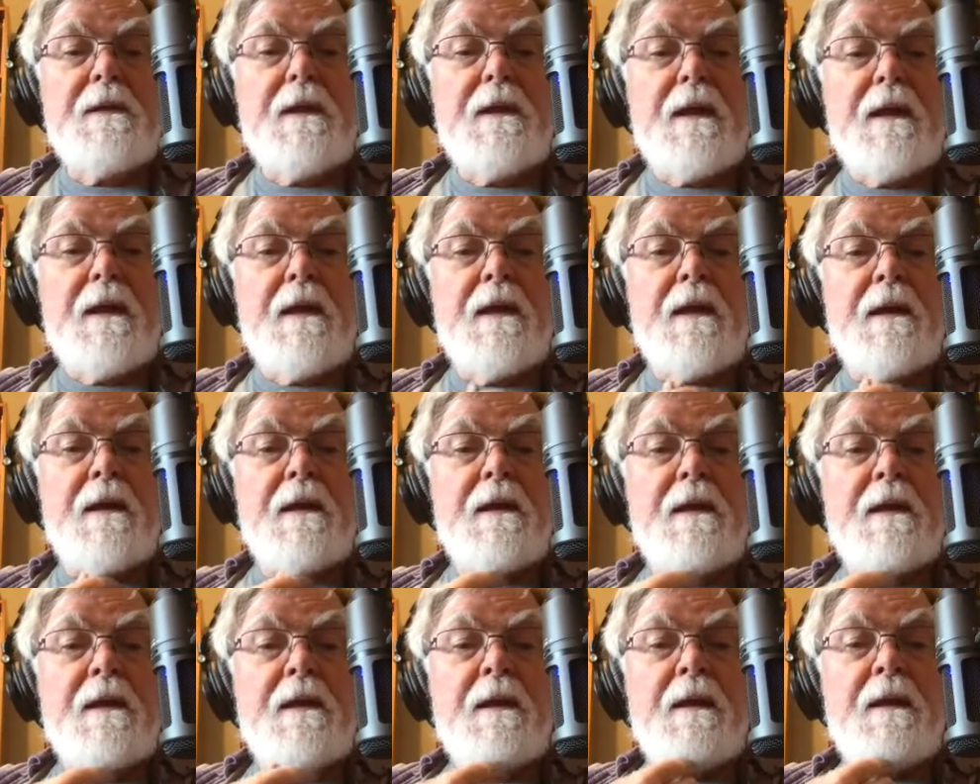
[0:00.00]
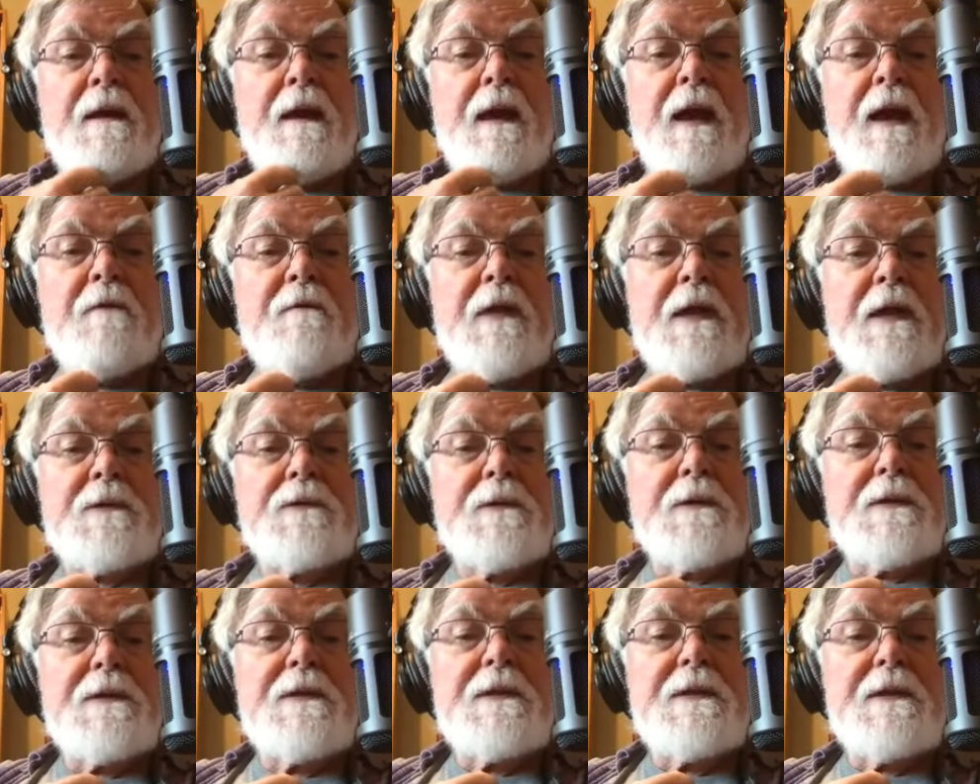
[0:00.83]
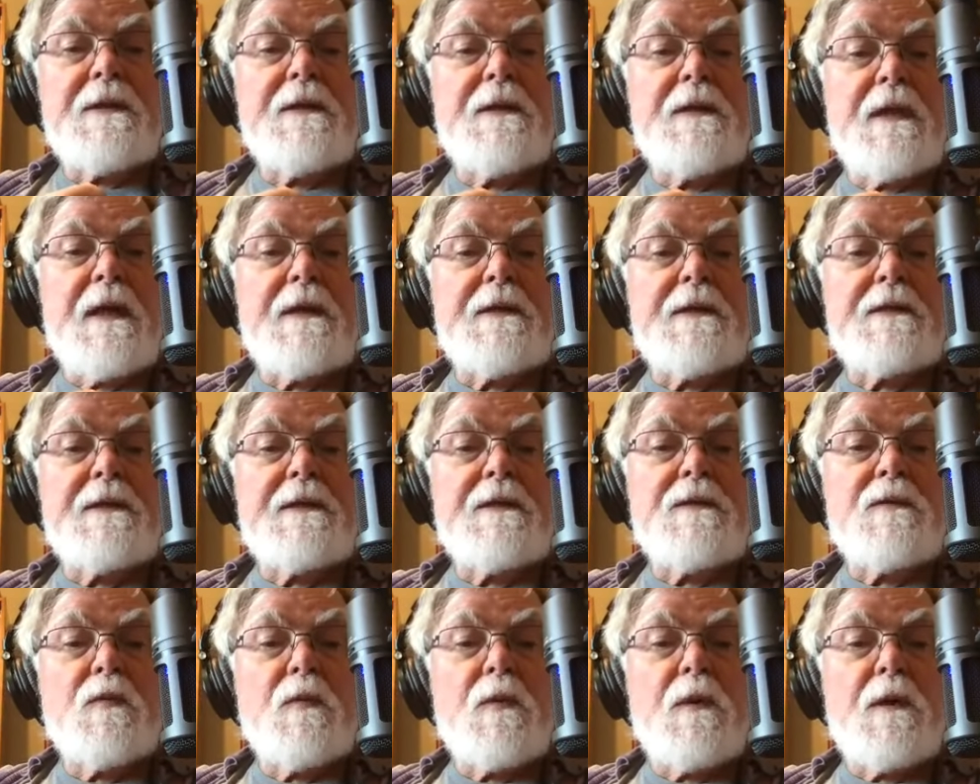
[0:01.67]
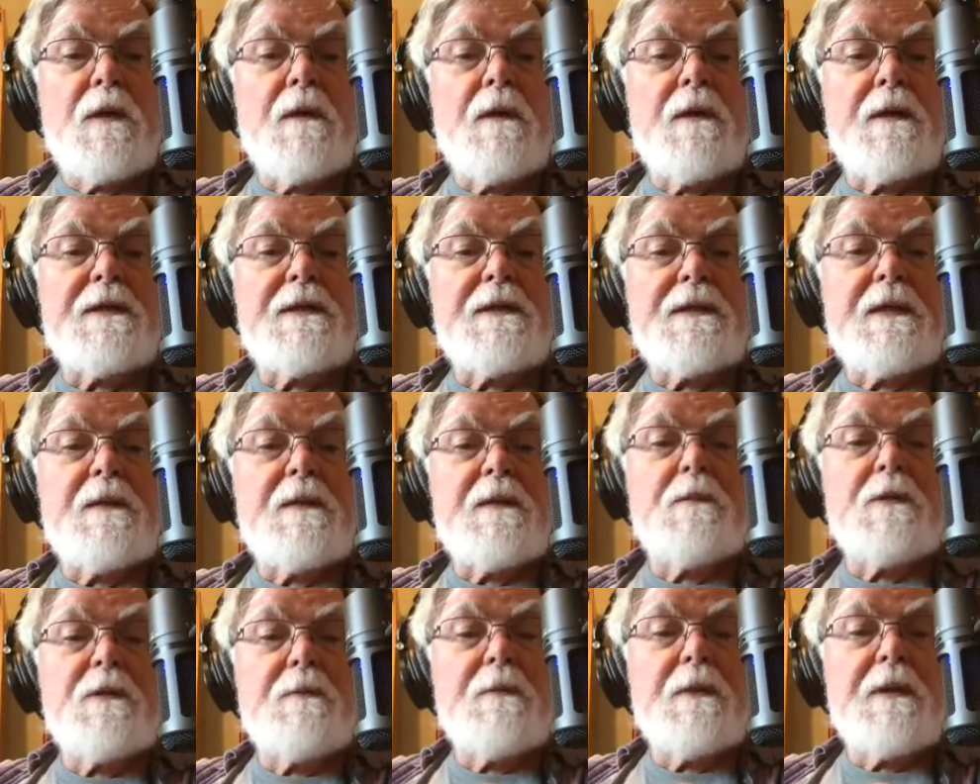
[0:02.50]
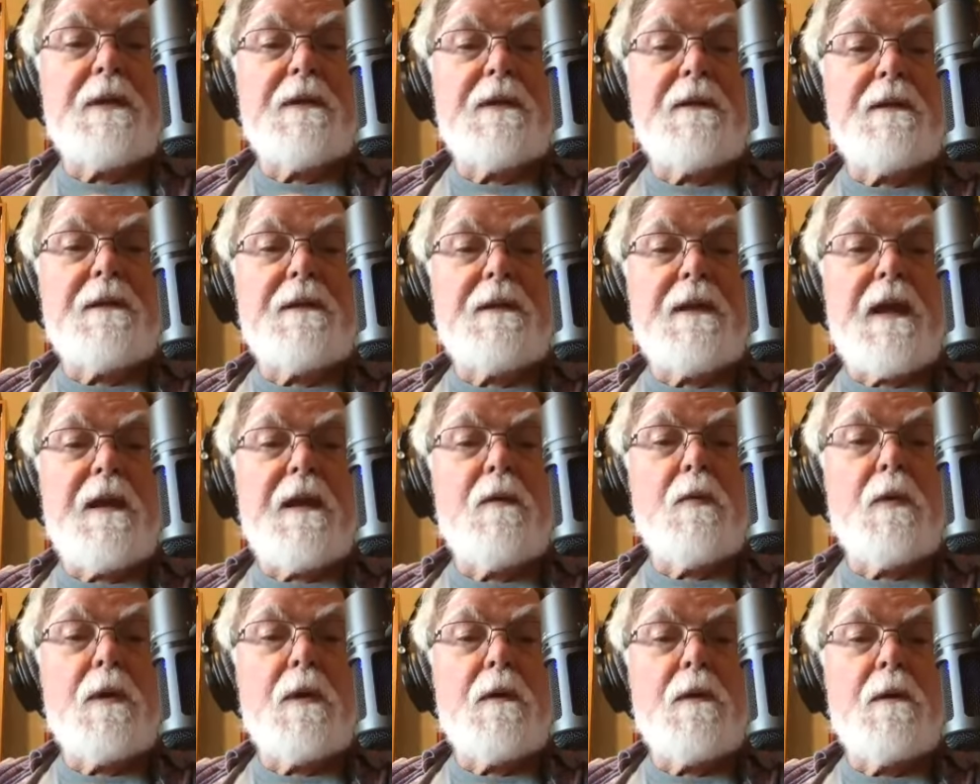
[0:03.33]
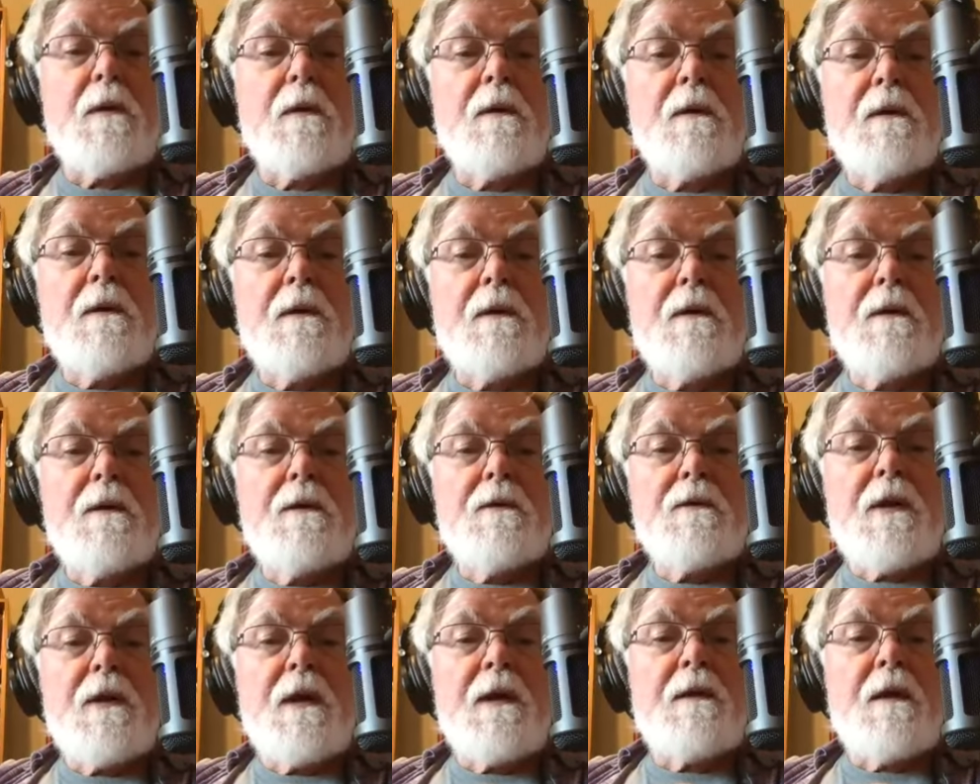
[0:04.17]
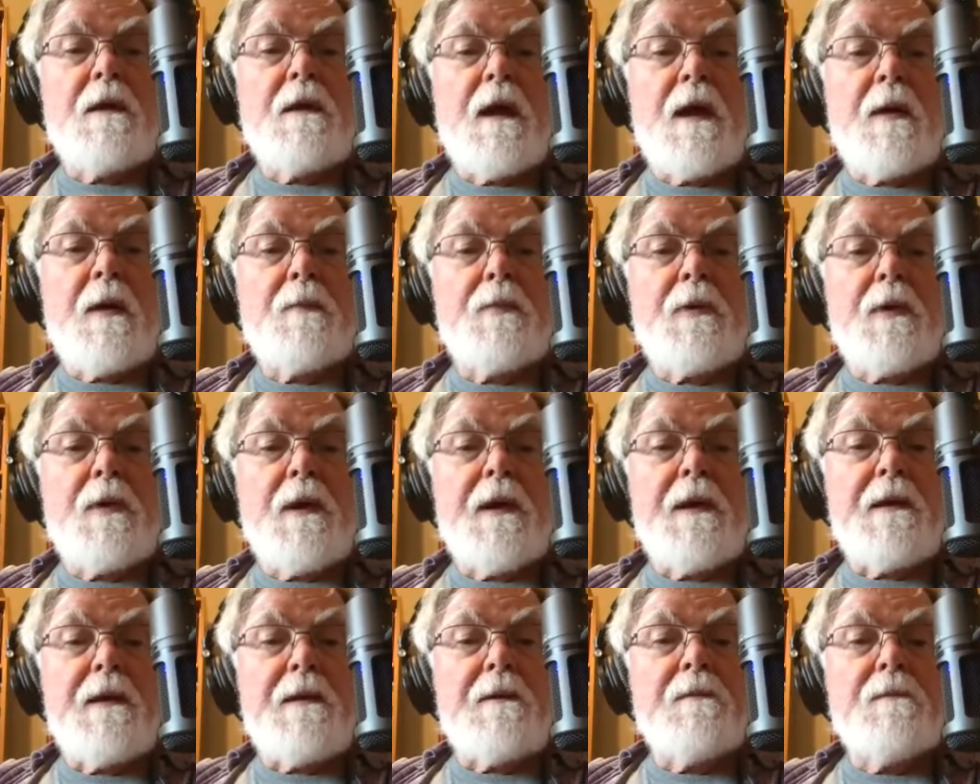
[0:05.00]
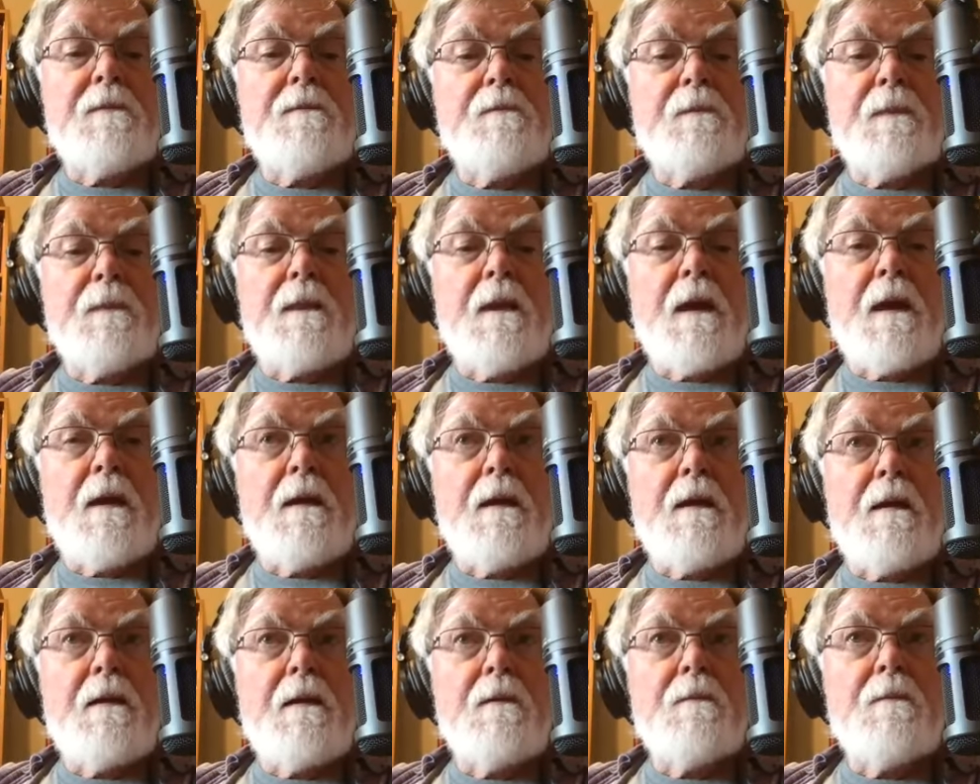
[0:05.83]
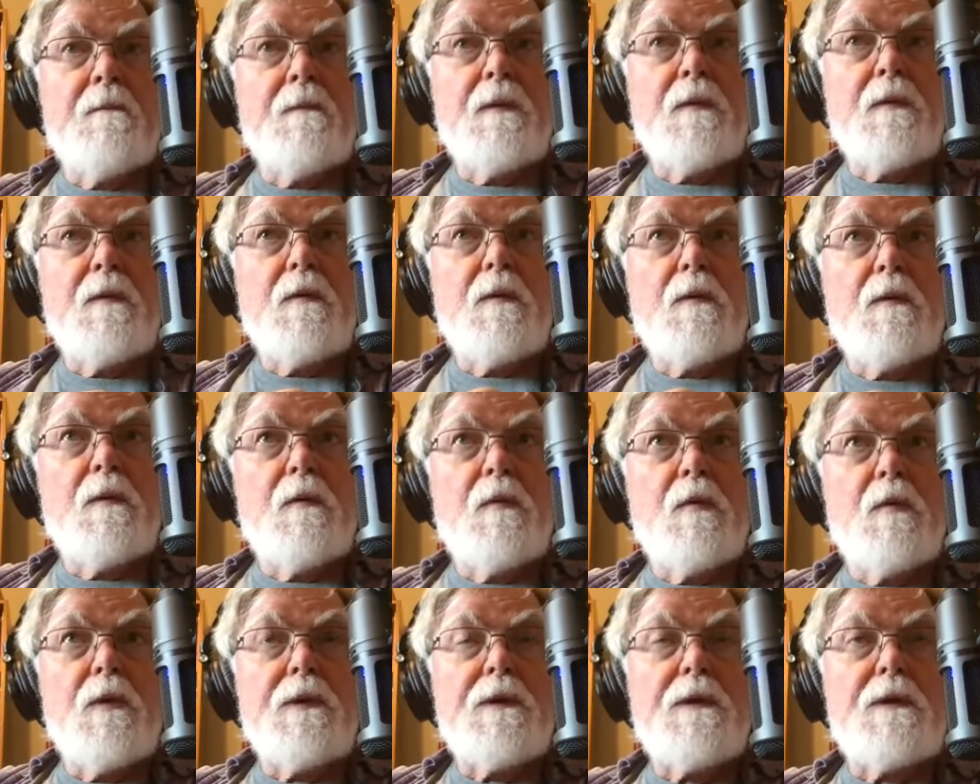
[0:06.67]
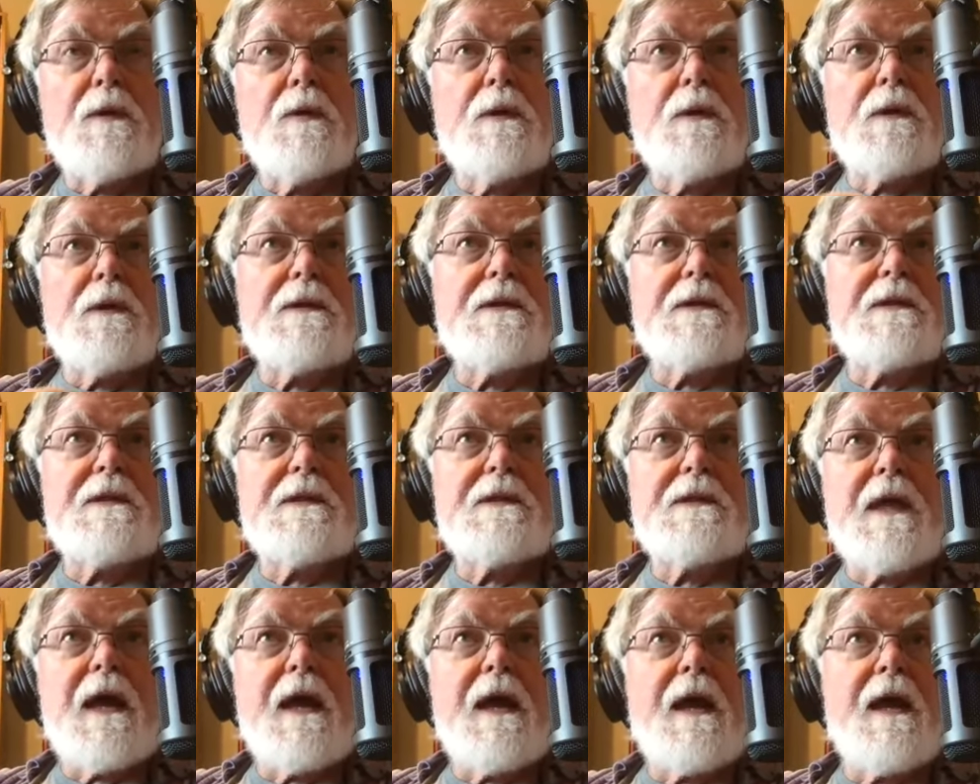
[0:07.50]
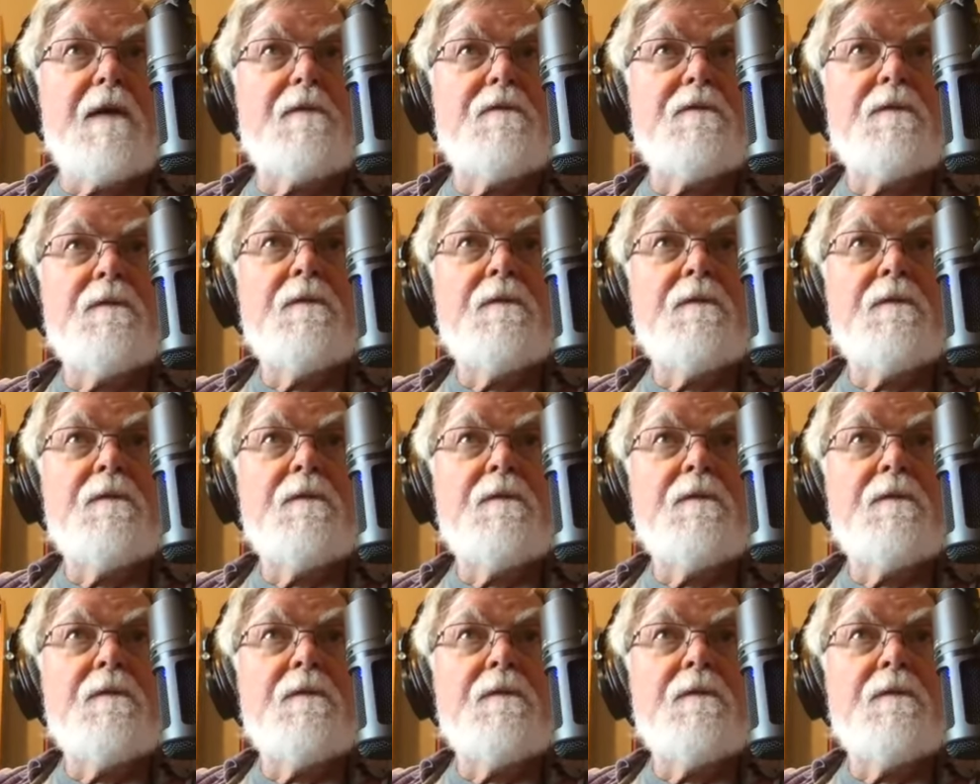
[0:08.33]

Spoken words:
And I've actually seen cases where it seemed to be that they were trying to operate with too little staff